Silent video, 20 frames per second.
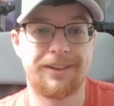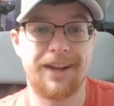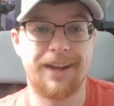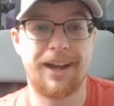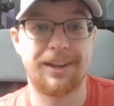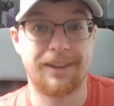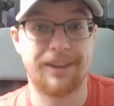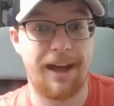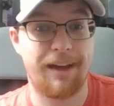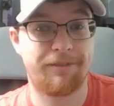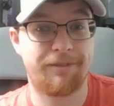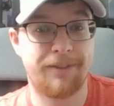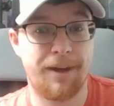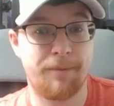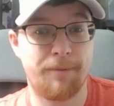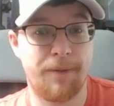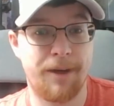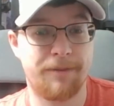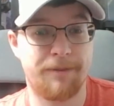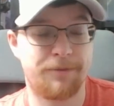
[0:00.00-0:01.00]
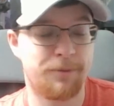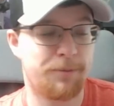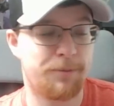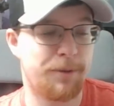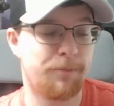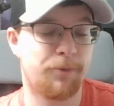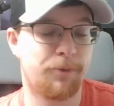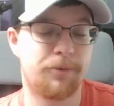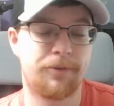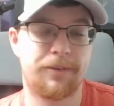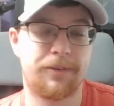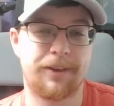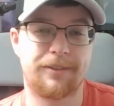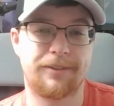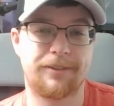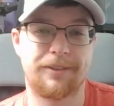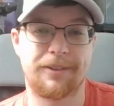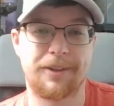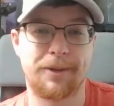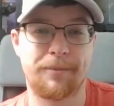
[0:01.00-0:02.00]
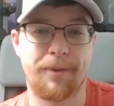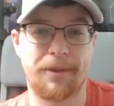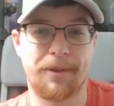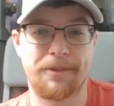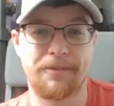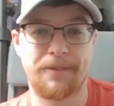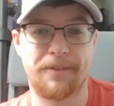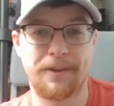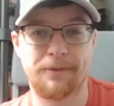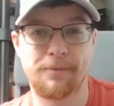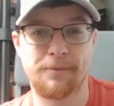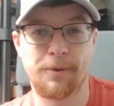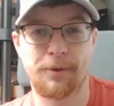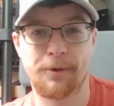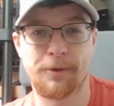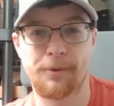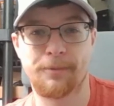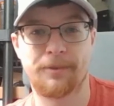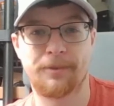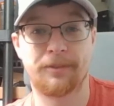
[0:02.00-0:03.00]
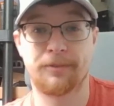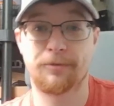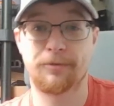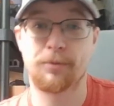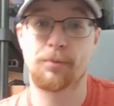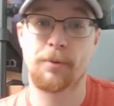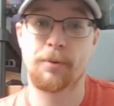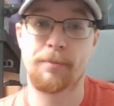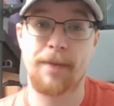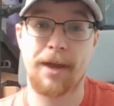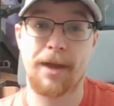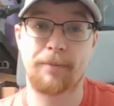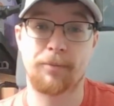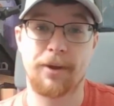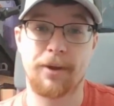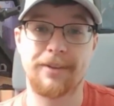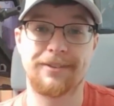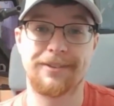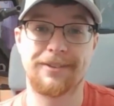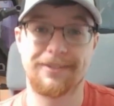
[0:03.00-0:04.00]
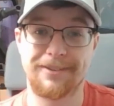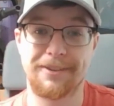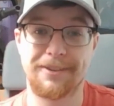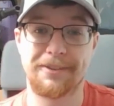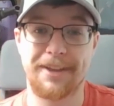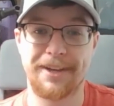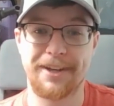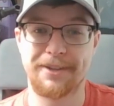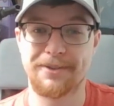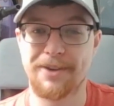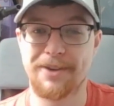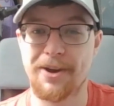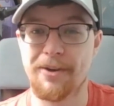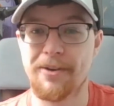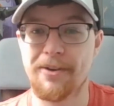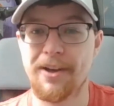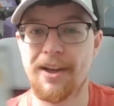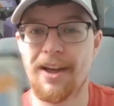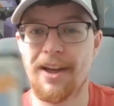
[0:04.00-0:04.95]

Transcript: Got laughed at by a few people. That's the thing about the Facebook groups, is if you put bad prices, they'll let you know.